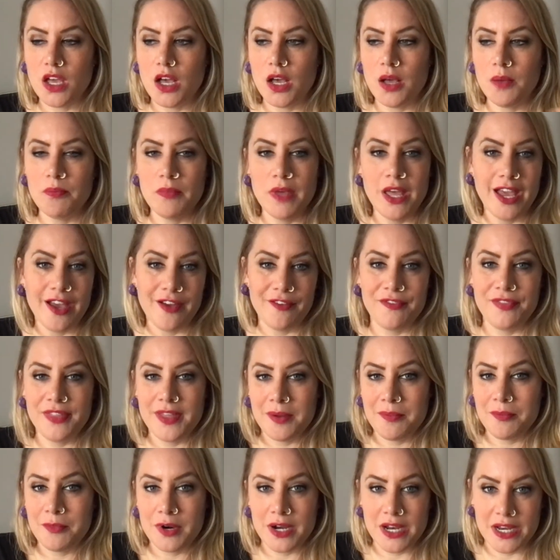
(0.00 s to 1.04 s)
have
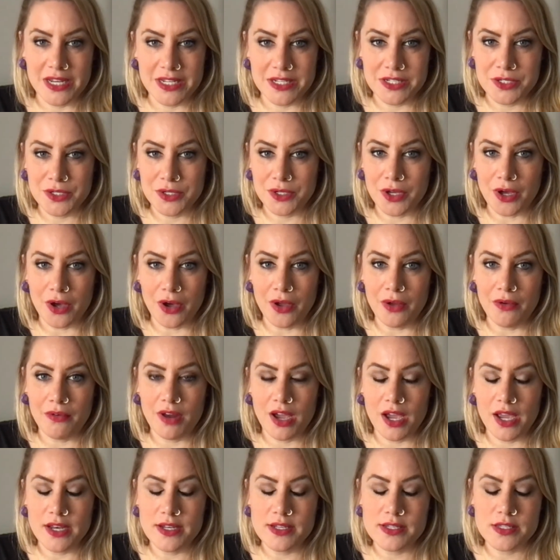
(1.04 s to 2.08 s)
them ready to go,
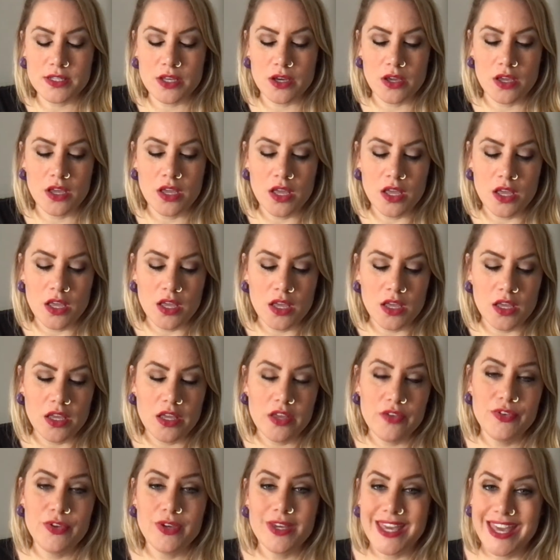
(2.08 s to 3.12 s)
right? So if
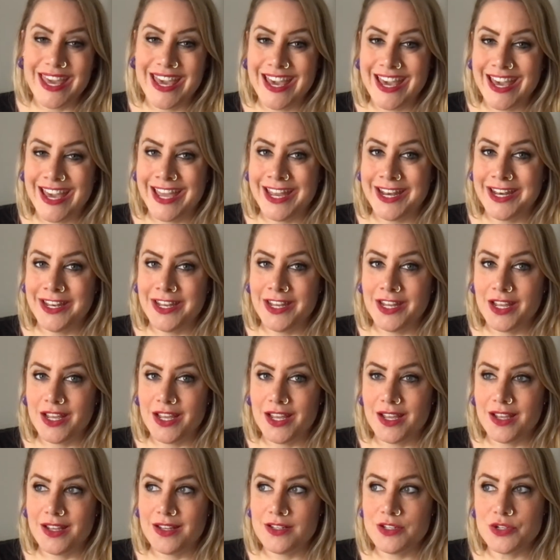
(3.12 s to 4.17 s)
you can,
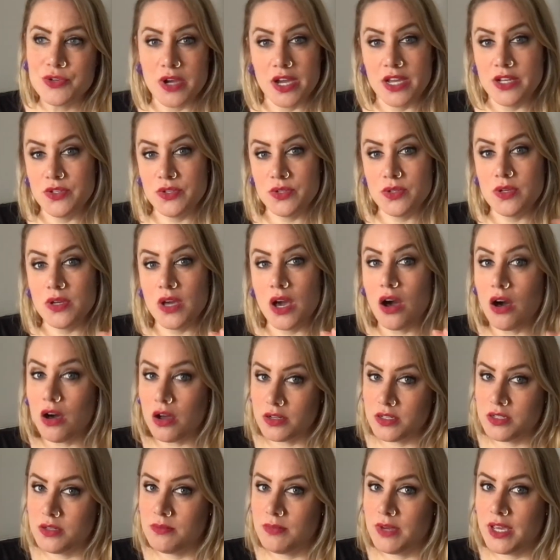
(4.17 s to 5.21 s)
try to
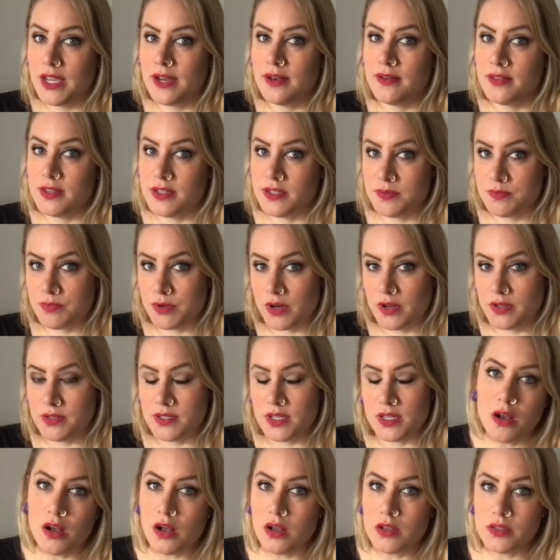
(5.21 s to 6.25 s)
automate this
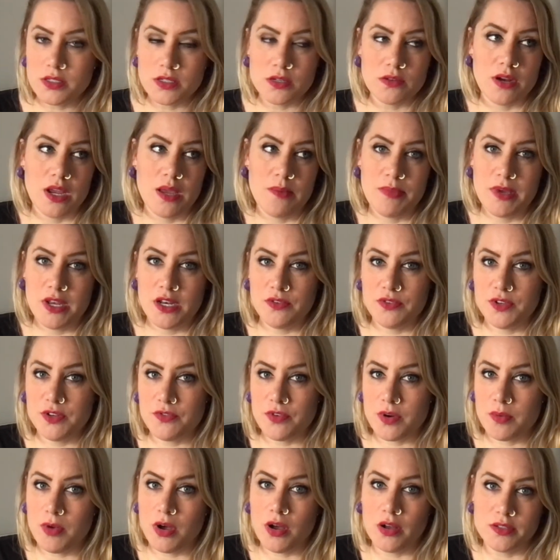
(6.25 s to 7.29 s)
process. Also, great benefit
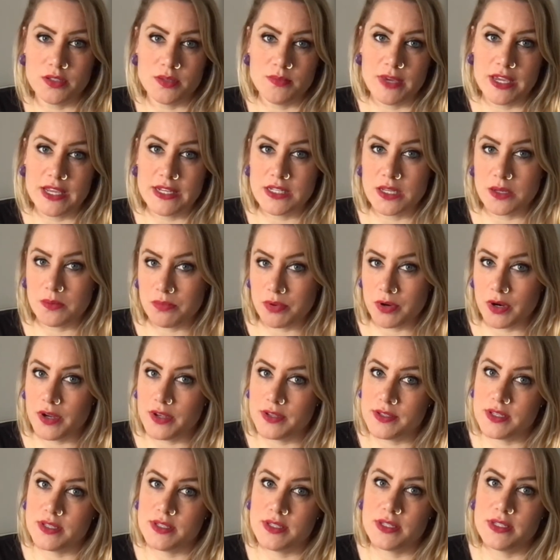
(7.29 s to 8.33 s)
from automating
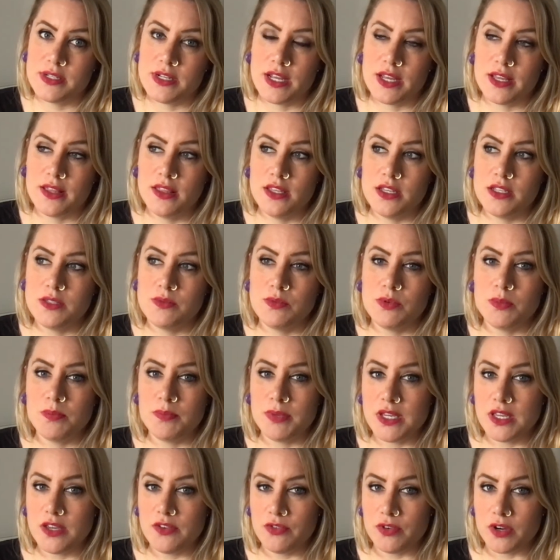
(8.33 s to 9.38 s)
processes like this would
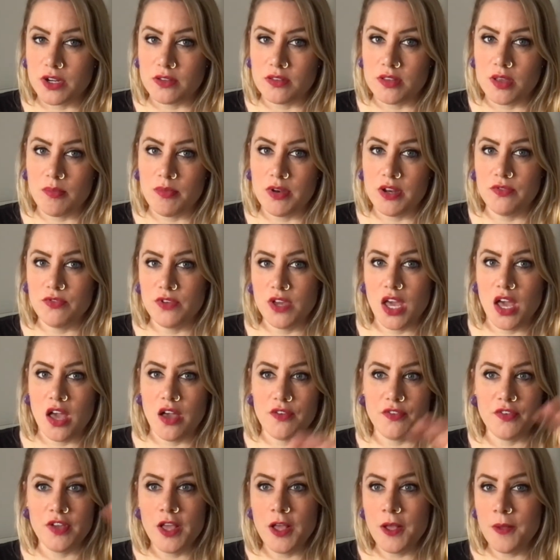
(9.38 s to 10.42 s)
be, for example, if you have
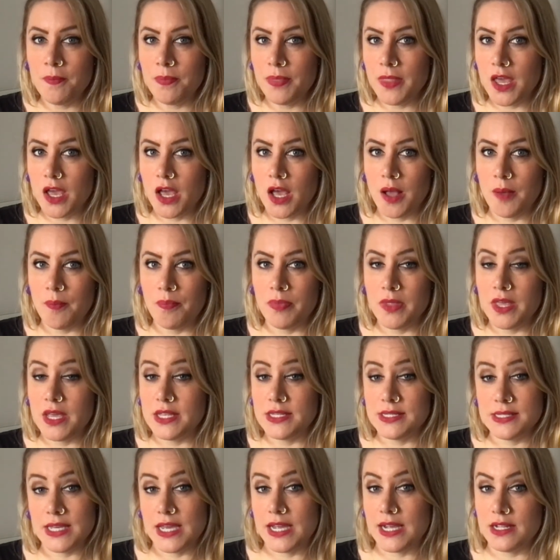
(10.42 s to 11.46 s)
a
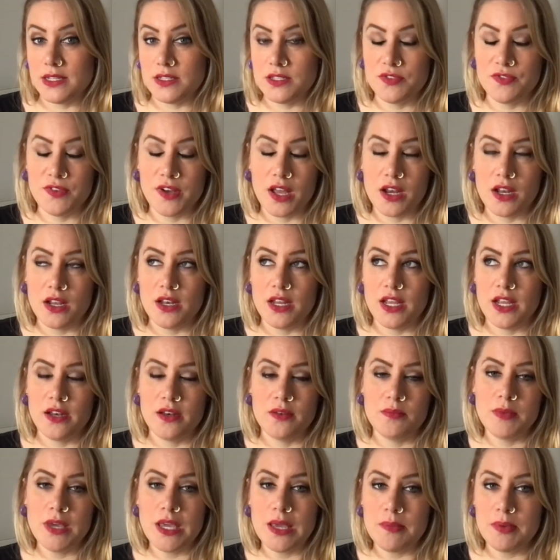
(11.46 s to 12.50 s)
sales funnel and
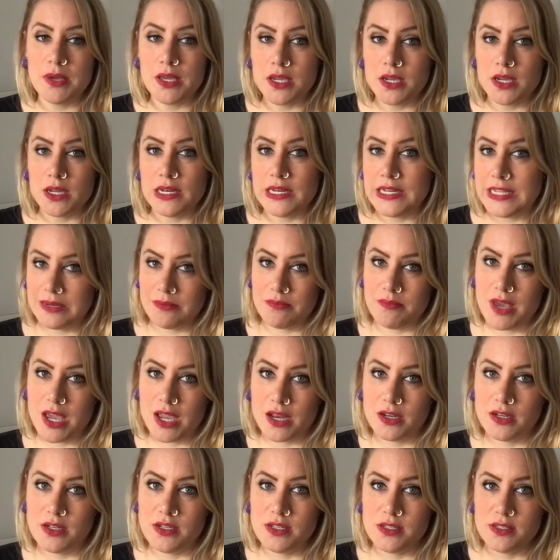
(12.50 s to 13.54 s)
maybe a lead
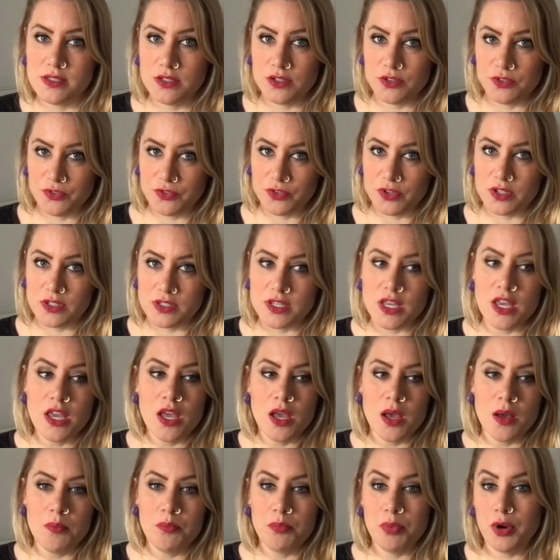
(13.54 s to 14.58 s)
magnet is your first
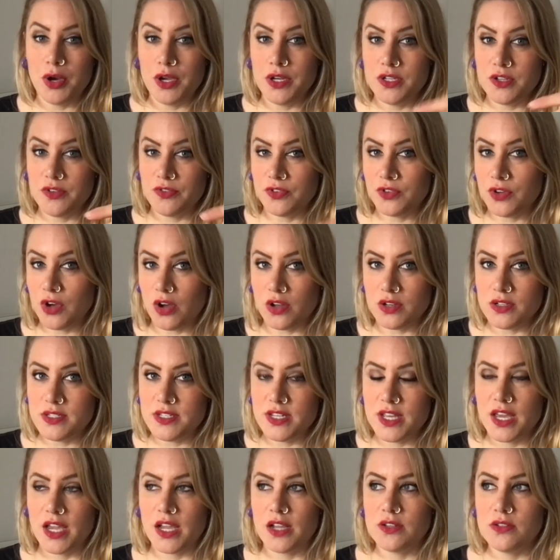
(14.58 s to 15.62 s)
point of
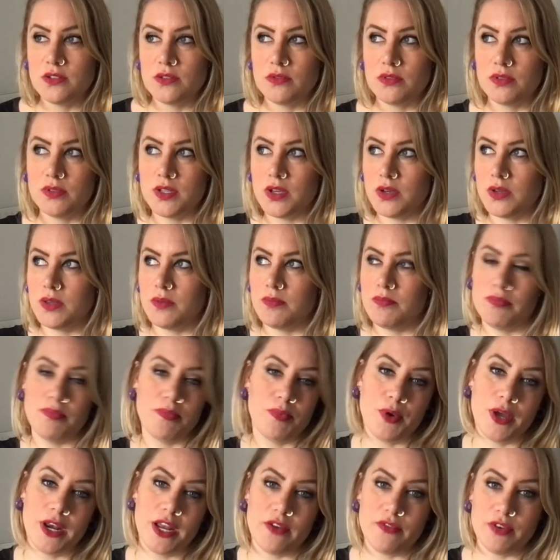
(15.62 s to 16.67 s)
contact. So
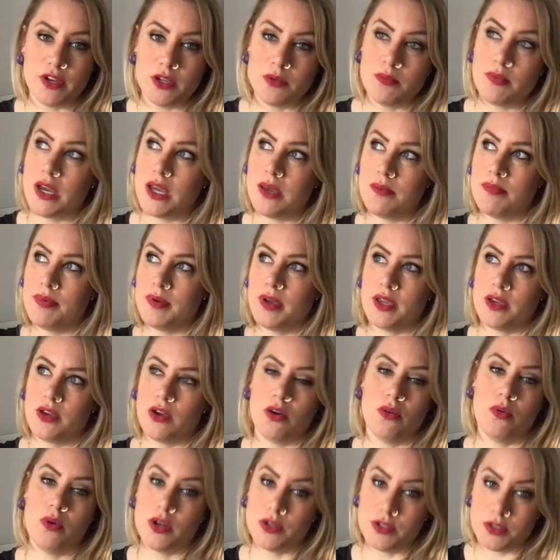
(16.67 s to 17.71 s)
whatever, you might
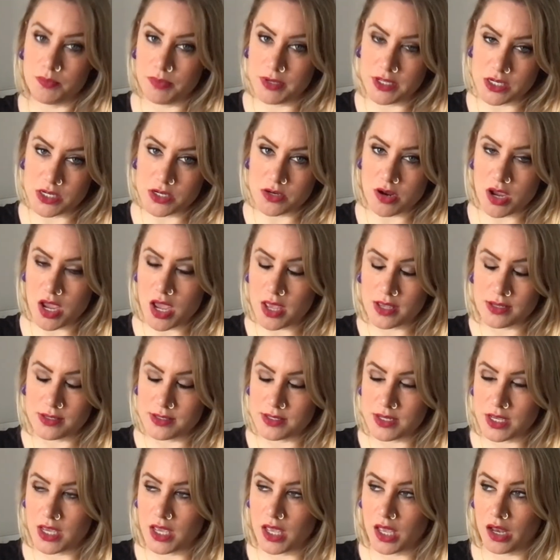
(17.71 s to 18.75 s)
go onto Pinterest
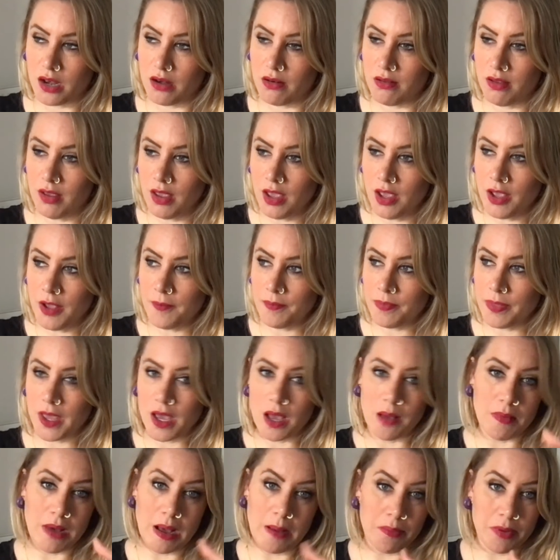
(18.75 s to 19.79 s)
and
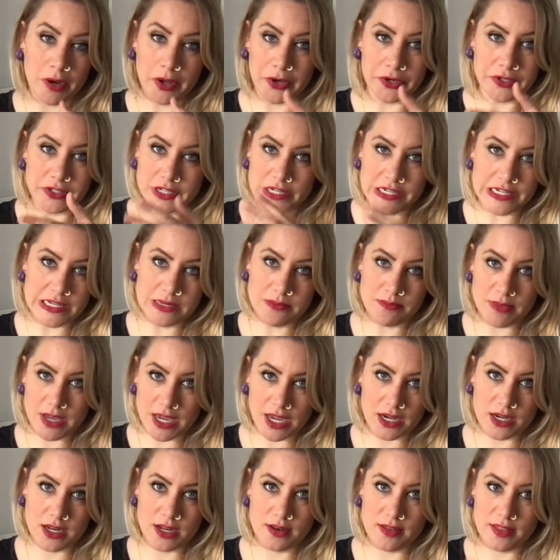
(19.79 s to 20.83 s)
upload your lead
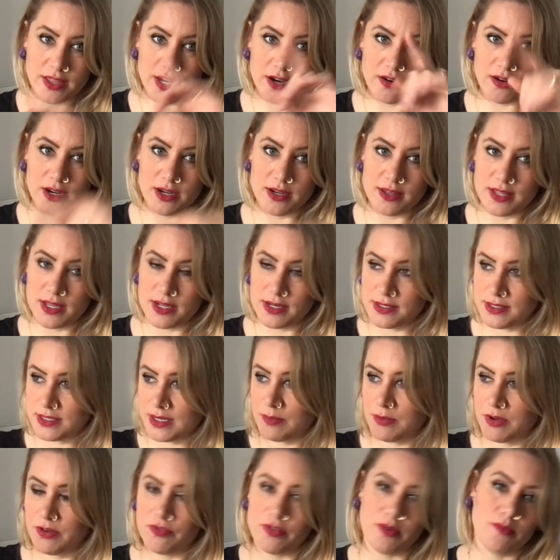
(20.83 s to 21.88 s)
magnet there, and then
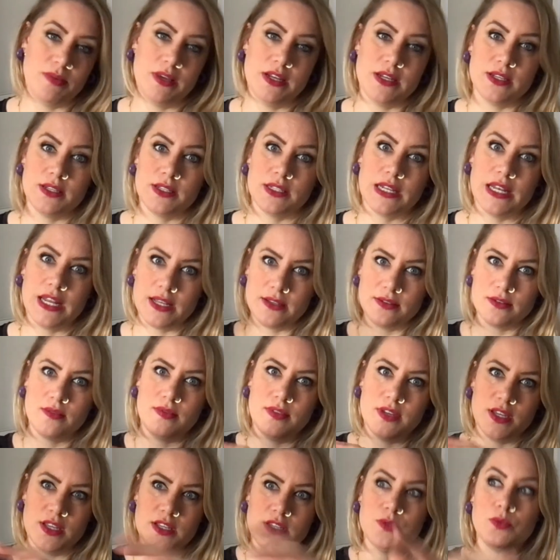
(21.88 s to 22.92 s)
someone from Pinterest clicks on
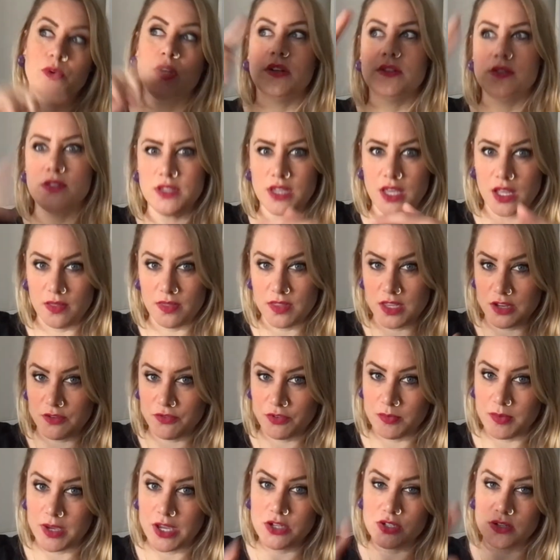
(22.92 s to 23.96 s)
this, wants to get the
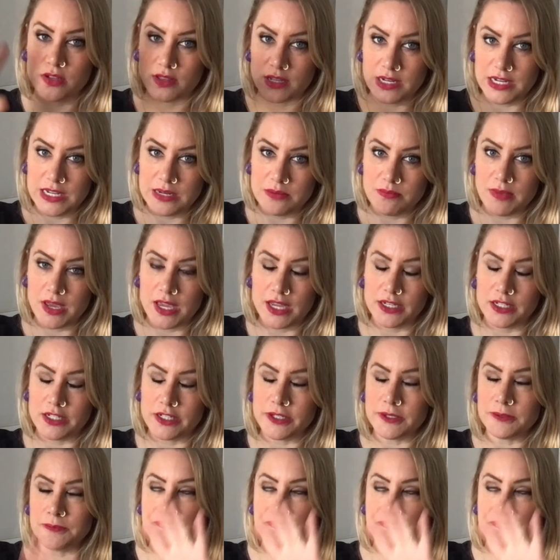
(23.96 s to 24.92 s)
information on the lead magnet,